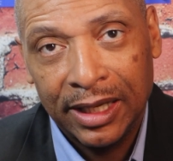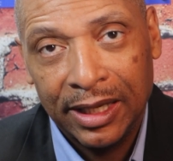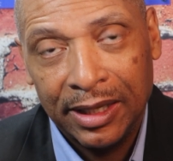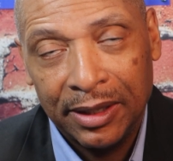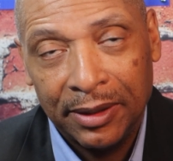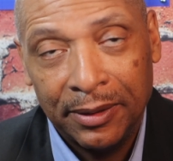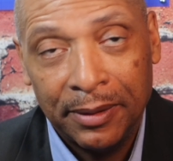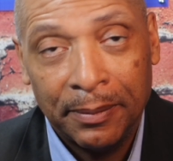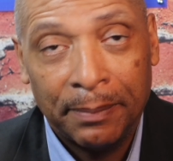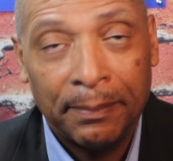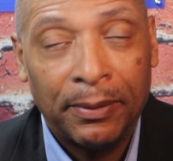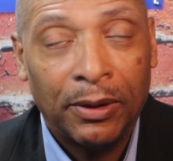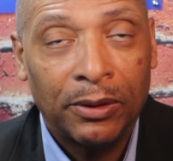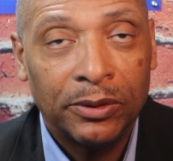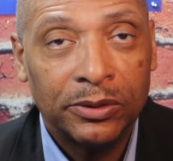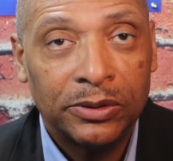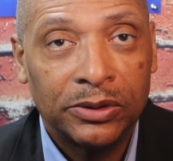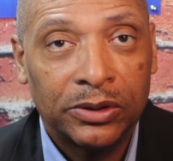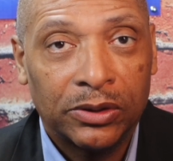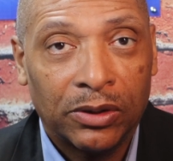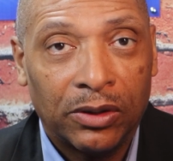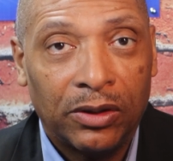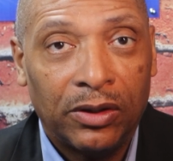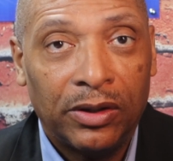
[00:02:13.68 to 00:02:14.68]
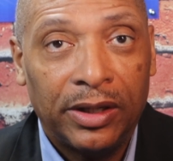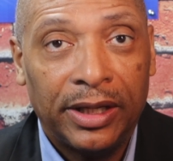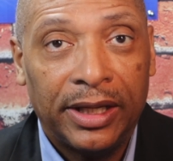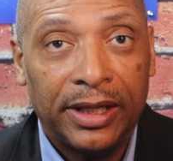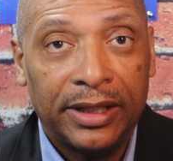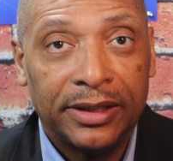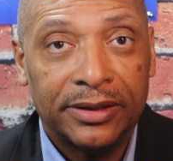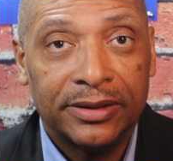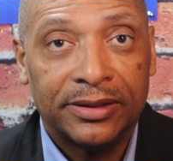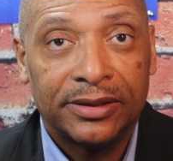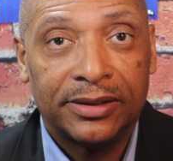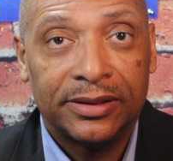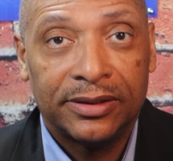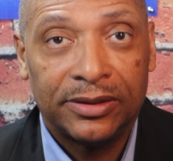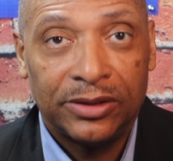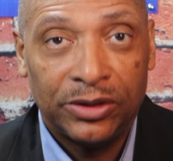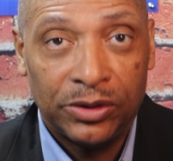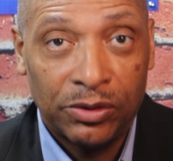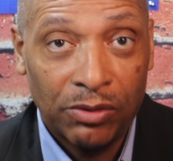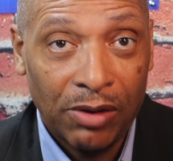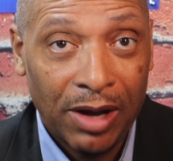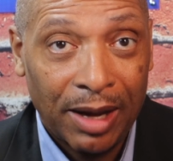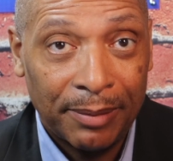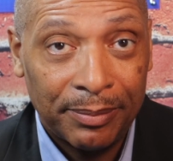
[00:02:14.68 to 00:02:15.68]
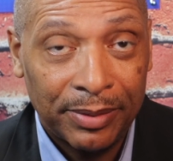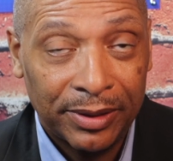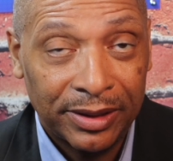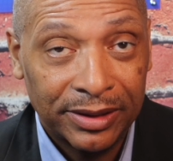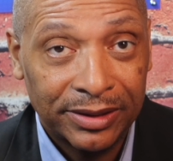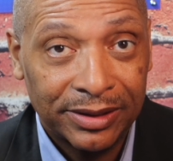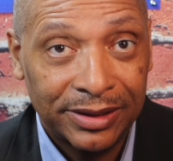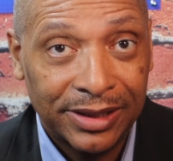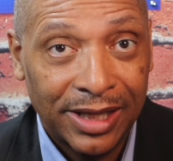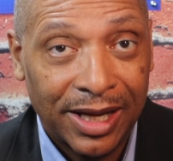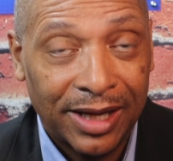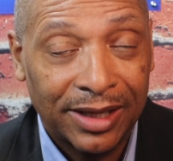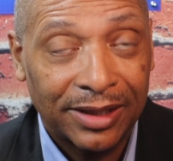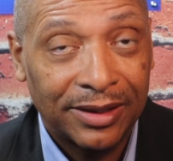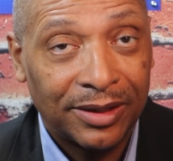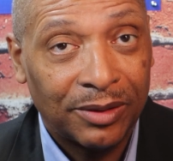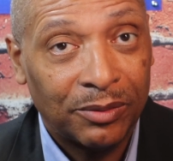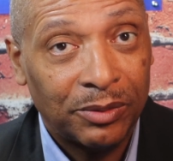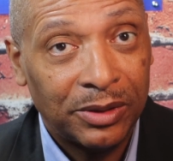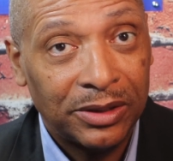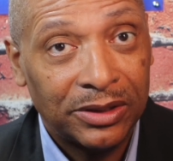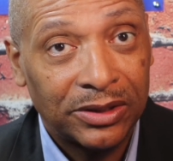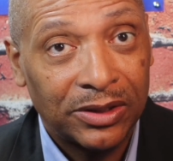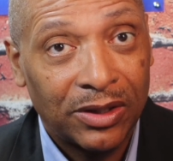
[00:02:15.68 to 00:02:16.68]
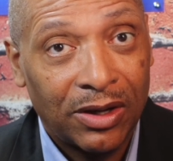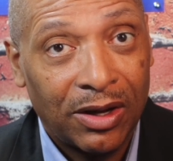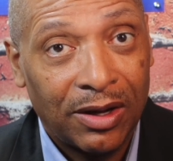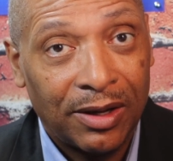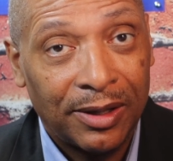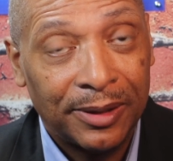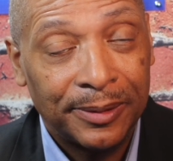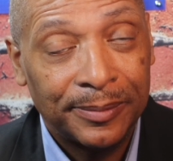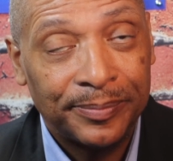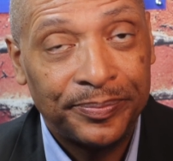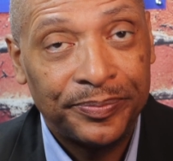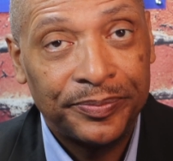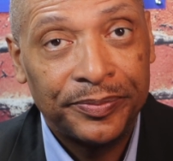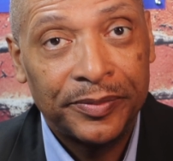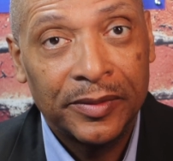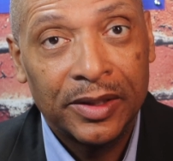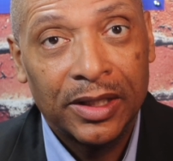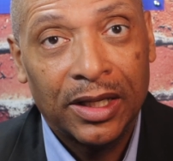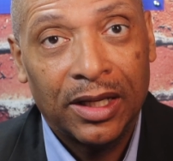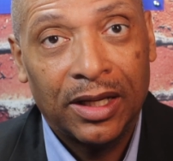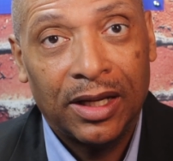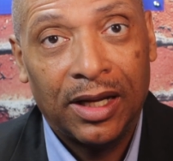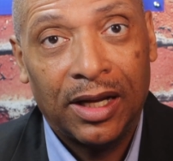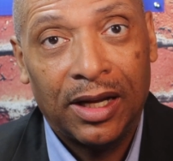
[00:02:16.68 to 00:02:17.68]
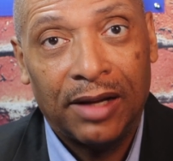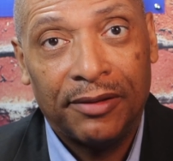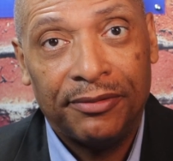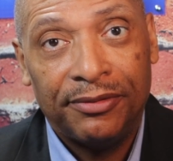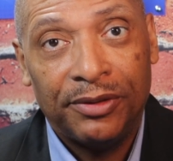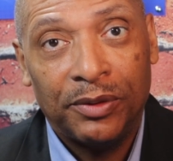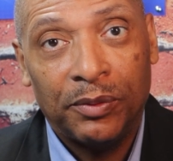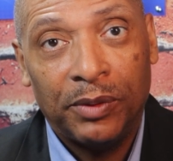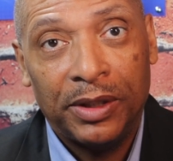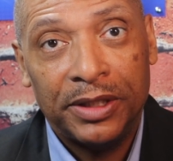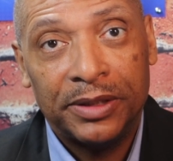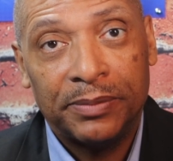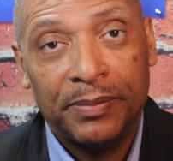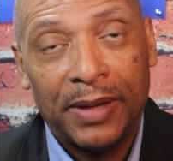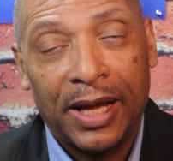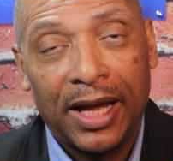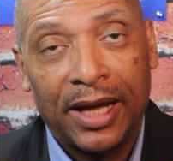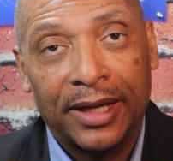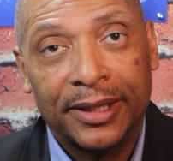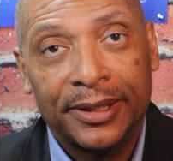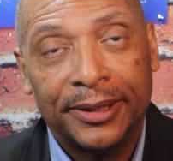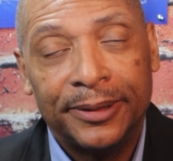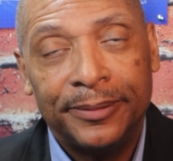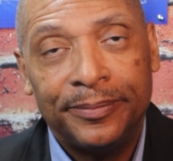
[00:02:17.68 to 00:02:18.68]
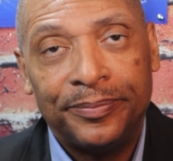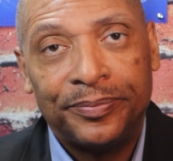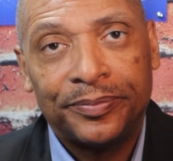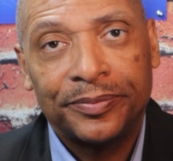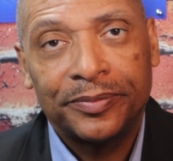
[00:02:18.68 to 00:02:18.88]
the post-earnings drop of the stock that we saw a few weeks back.